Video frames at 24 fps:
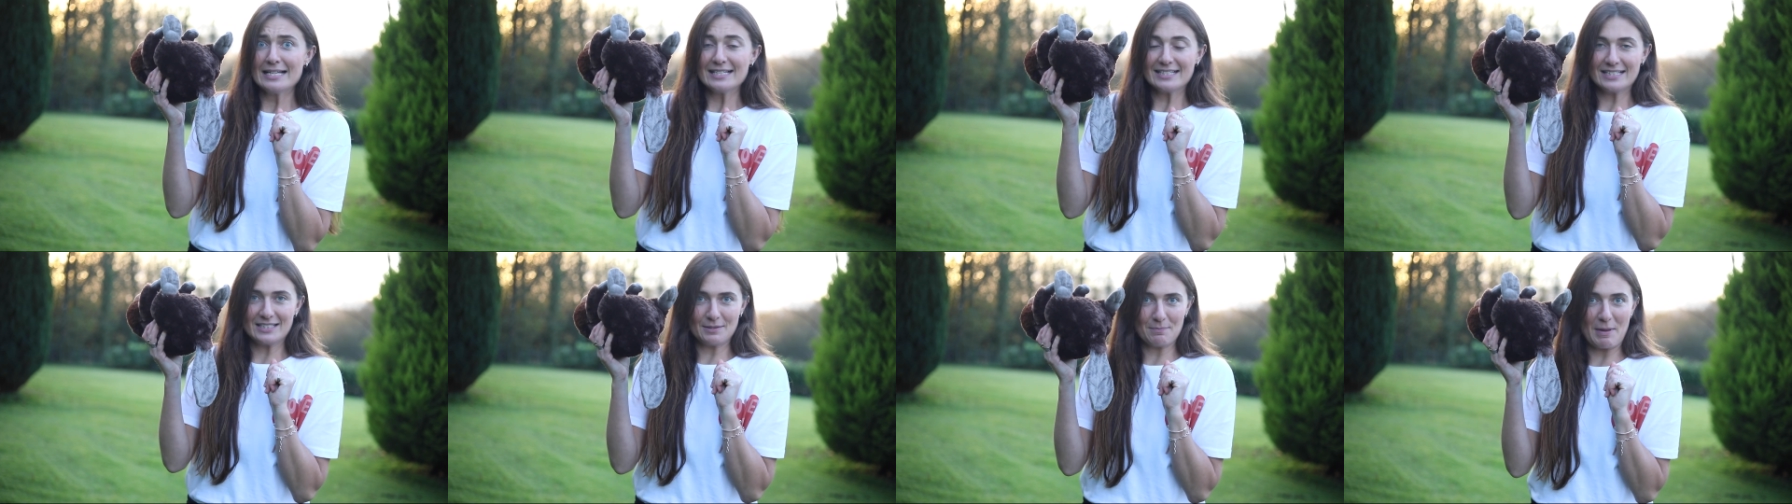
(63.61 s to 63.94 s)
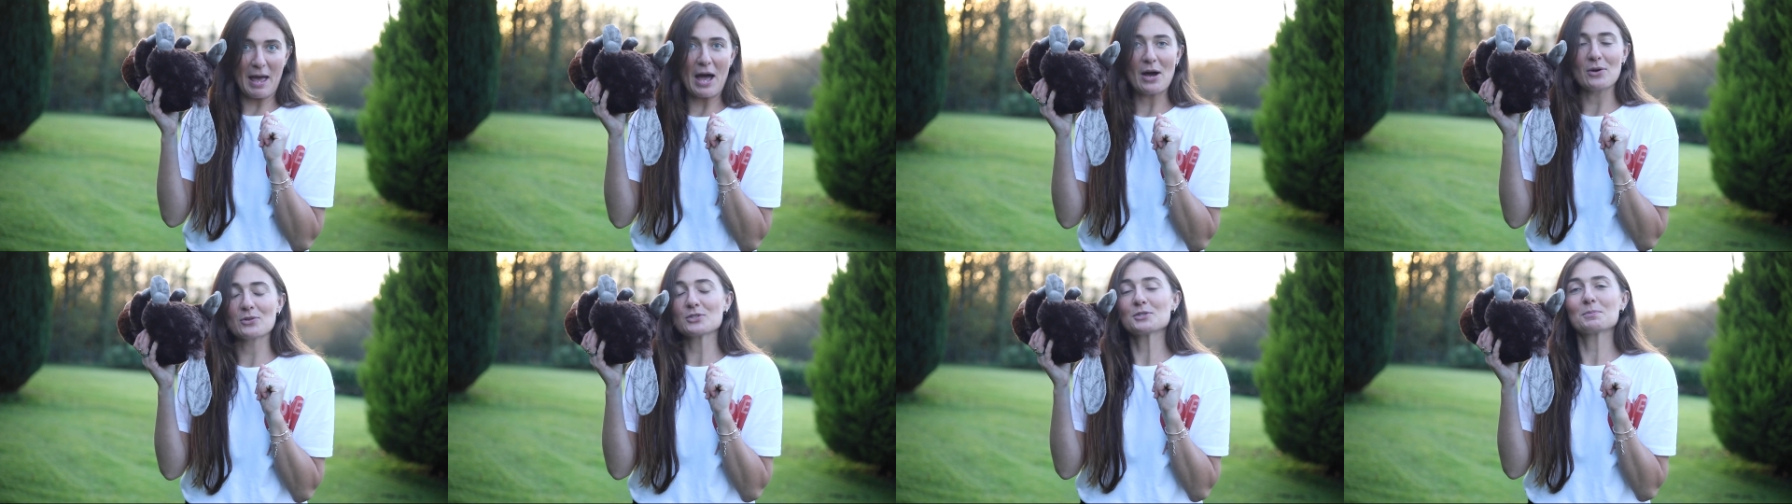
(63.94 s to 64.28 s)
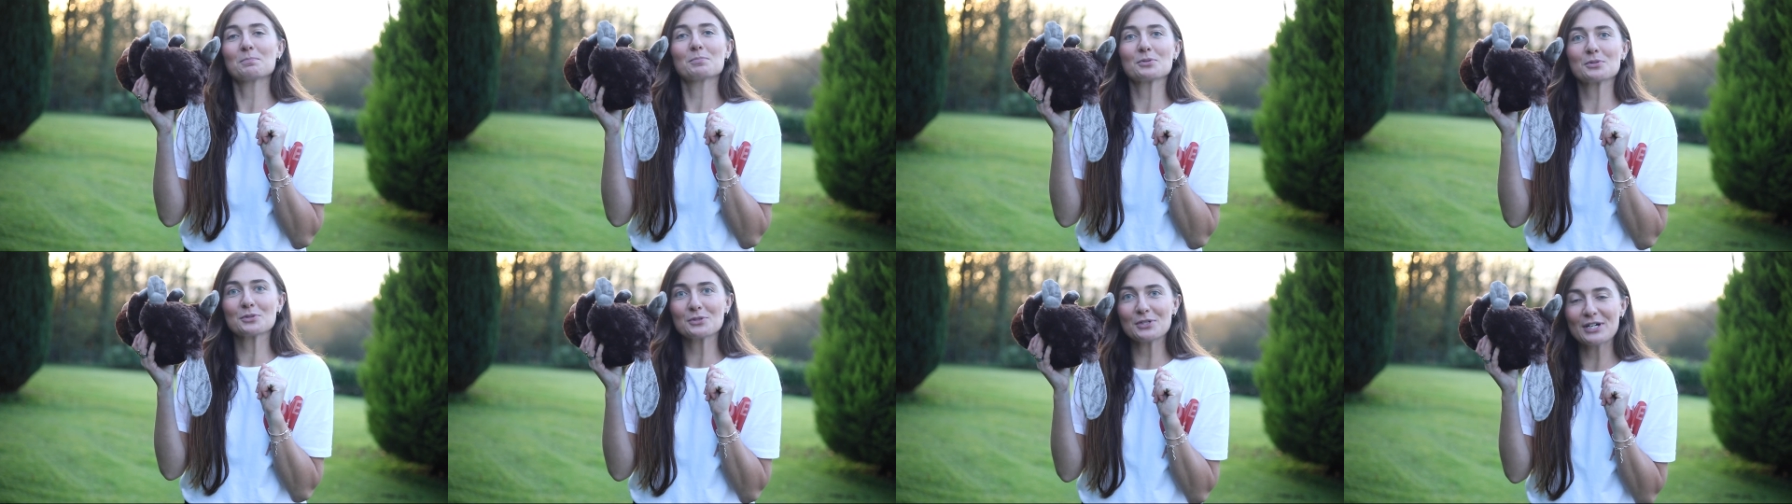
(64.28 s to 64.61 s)
Smells
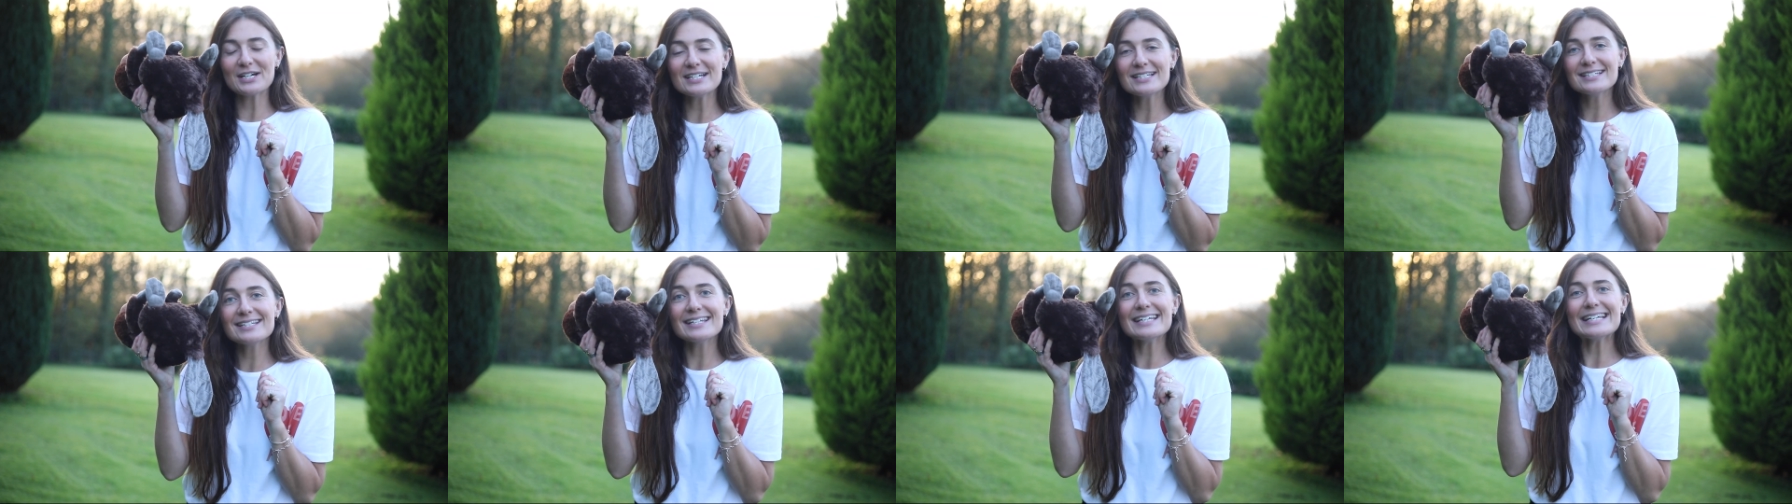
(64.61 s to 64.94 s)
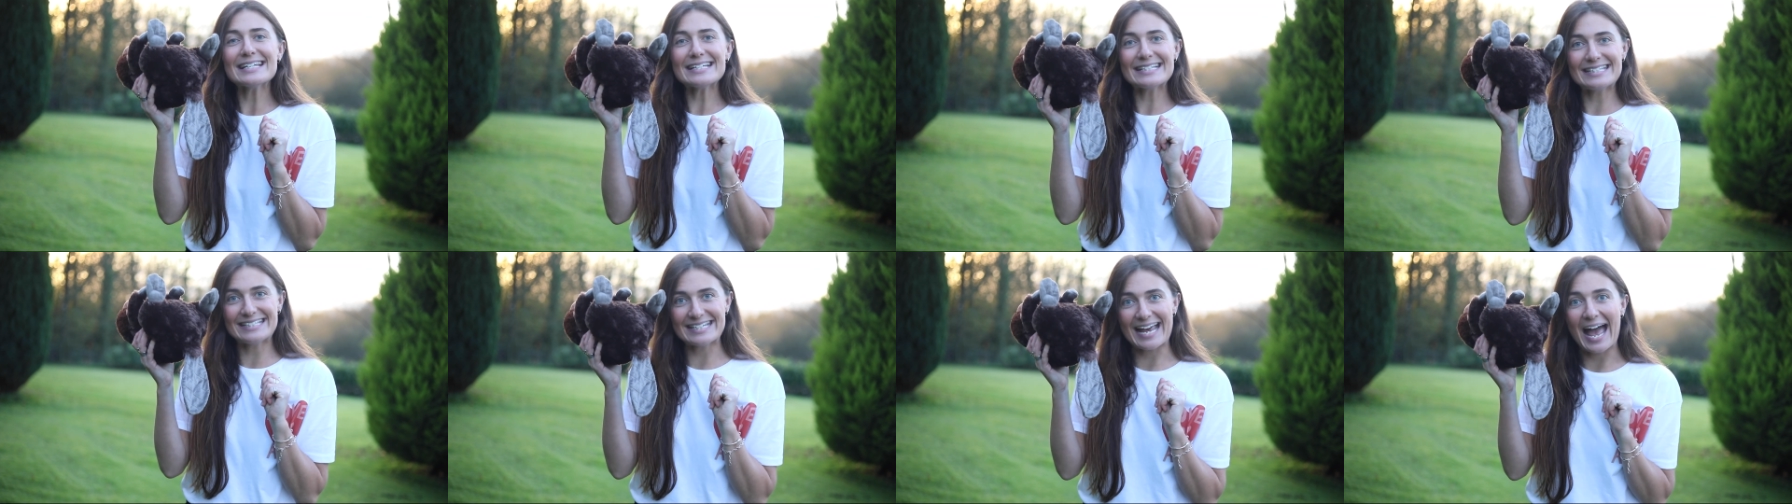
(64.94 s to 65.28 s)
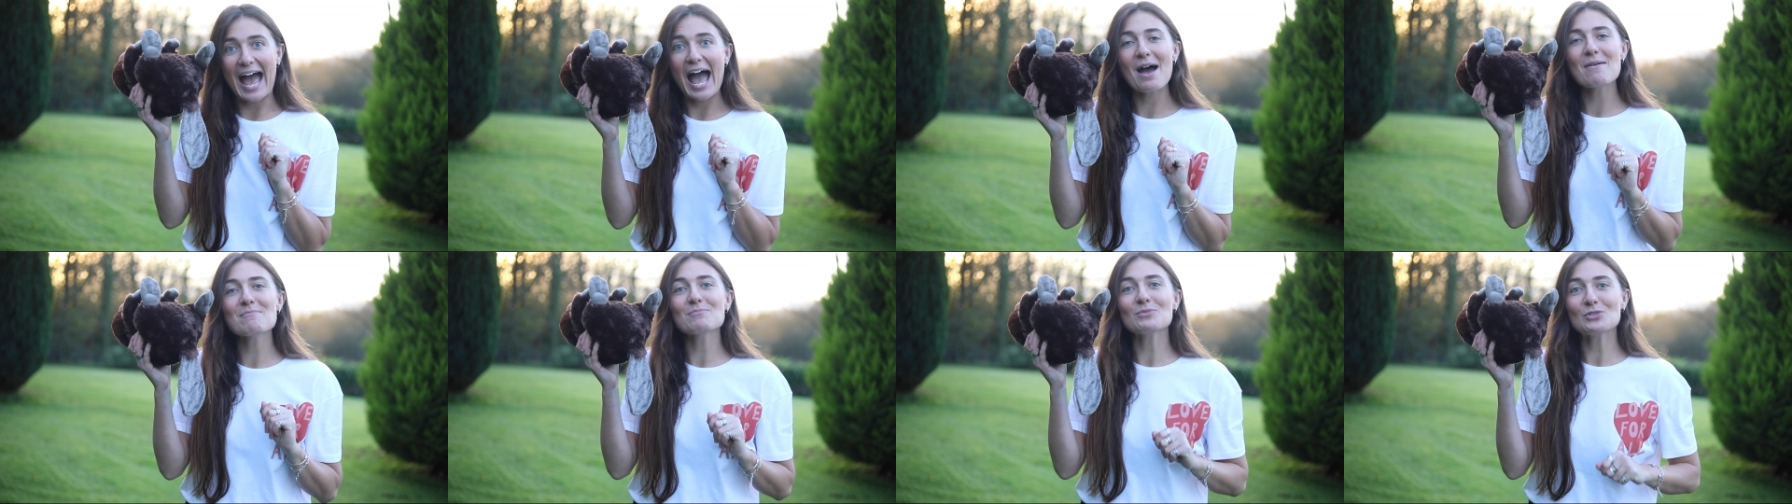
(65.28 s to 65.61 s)
pretty
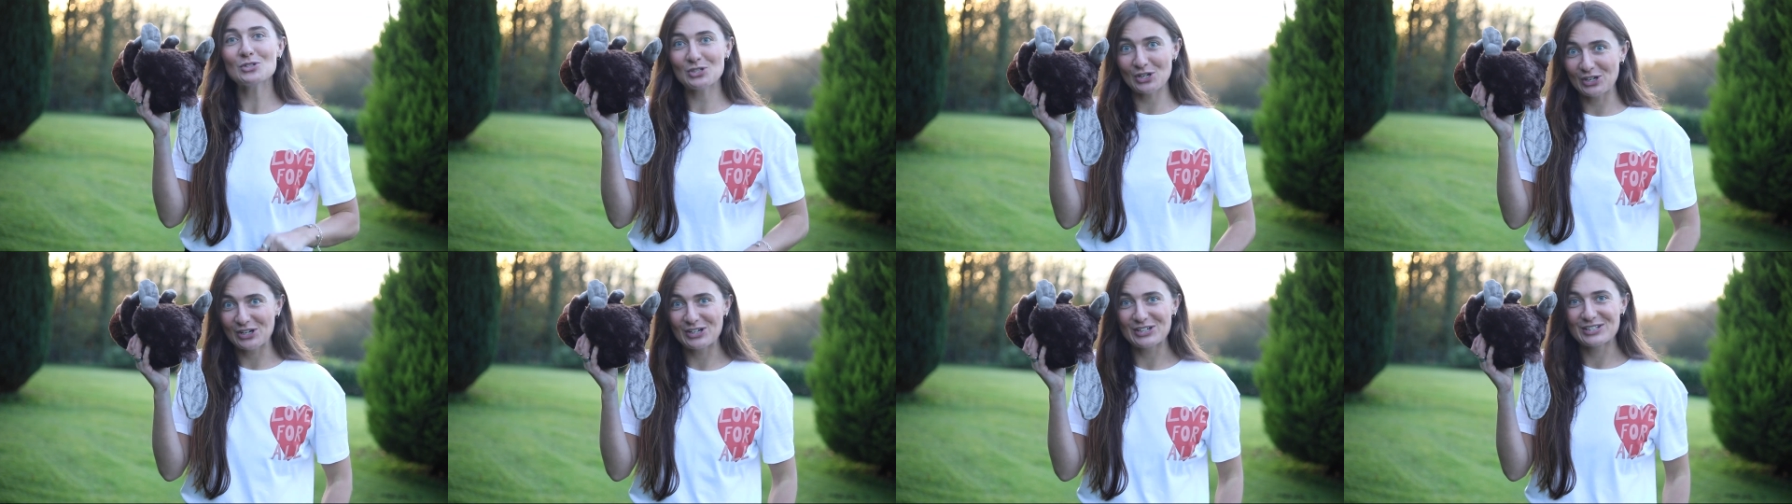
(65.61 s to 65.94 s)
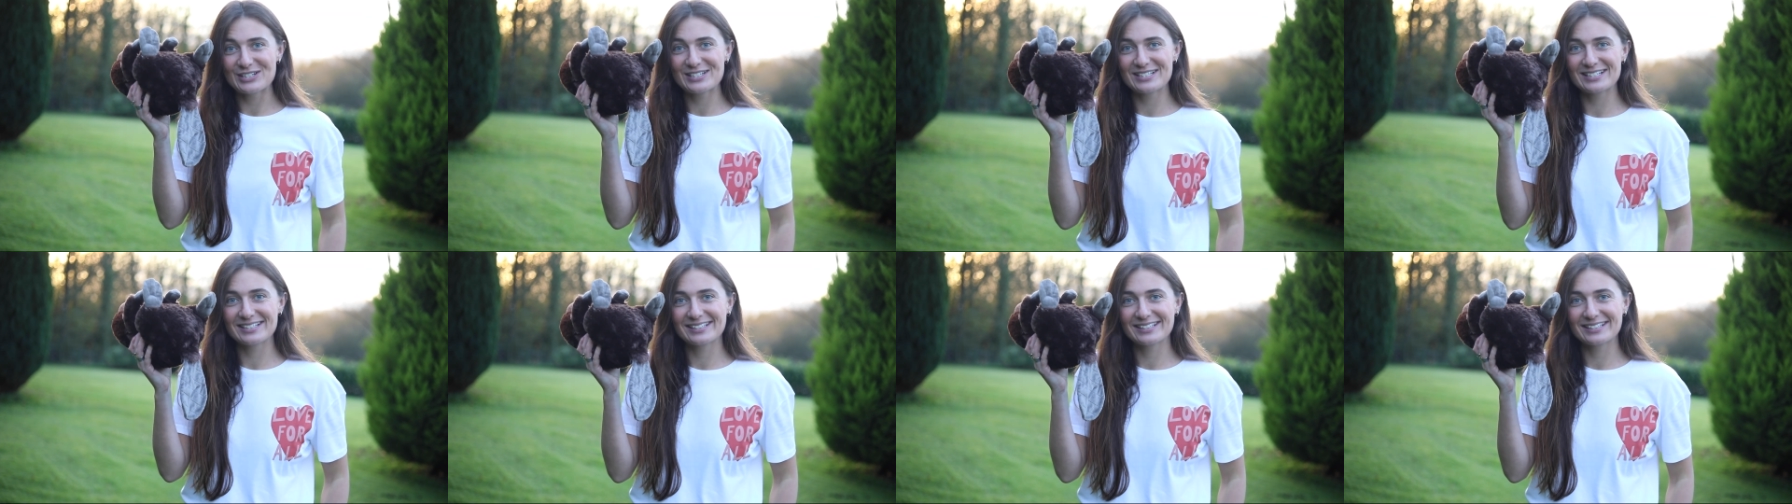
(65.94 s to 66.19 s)
damn good.